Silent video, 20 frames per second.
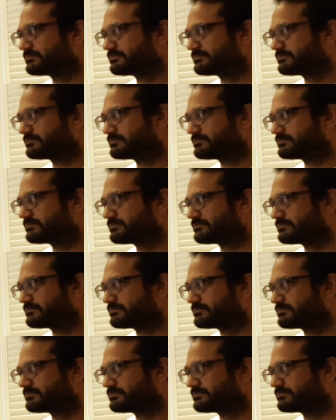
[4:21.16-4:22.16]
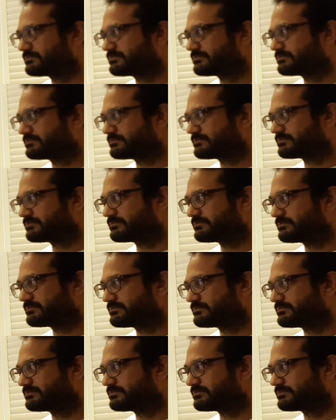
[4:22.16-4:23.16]

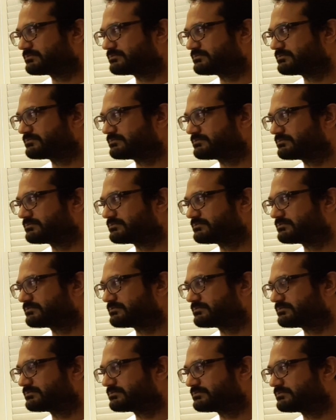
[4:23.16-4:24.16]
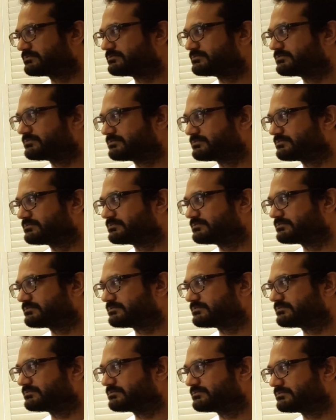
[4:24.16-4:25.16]

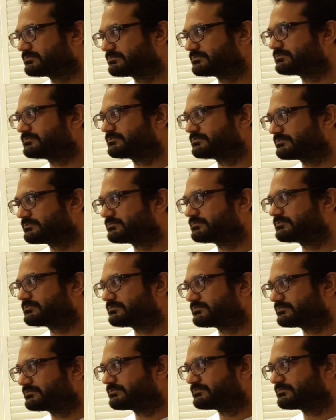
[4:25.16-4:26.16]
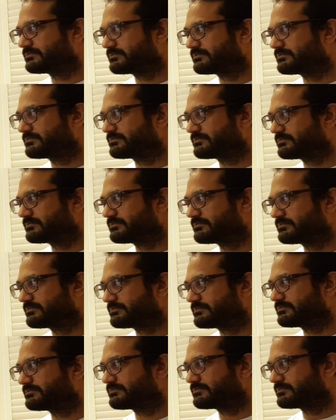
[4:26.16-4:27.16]

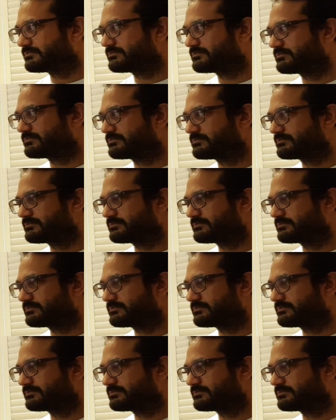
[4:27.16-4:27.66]
[no speech]